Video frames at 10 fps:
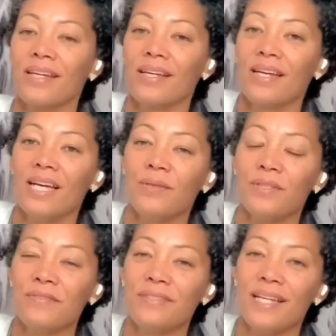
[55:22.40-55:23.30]
When you've
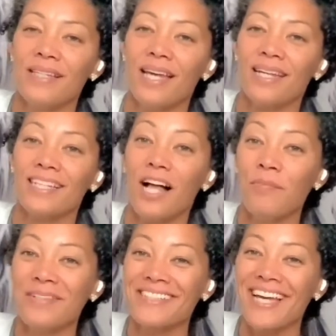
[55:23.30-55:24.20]
done that a couple
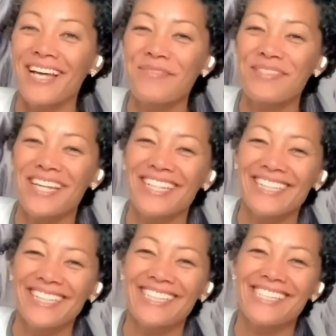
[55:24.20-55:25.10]
times on each
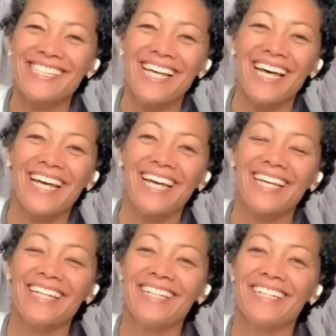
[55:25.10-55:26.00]
side,
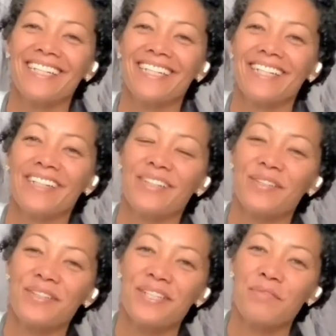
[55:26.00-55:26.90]
you're going
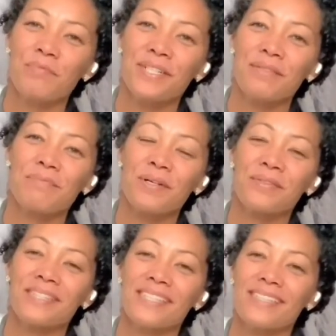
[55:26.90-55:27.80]
to bring both
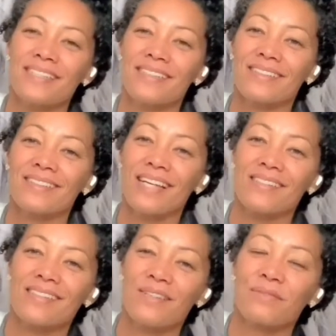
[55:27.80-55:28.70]
knees into the chest
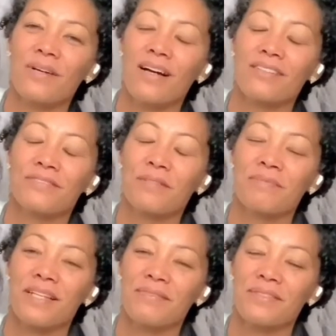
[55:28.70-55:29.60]
and rock from left
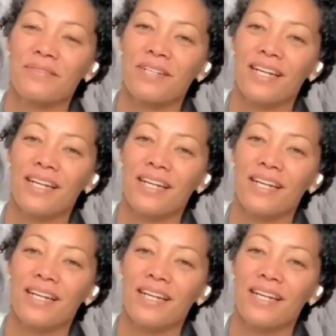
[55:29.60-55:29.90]
to right.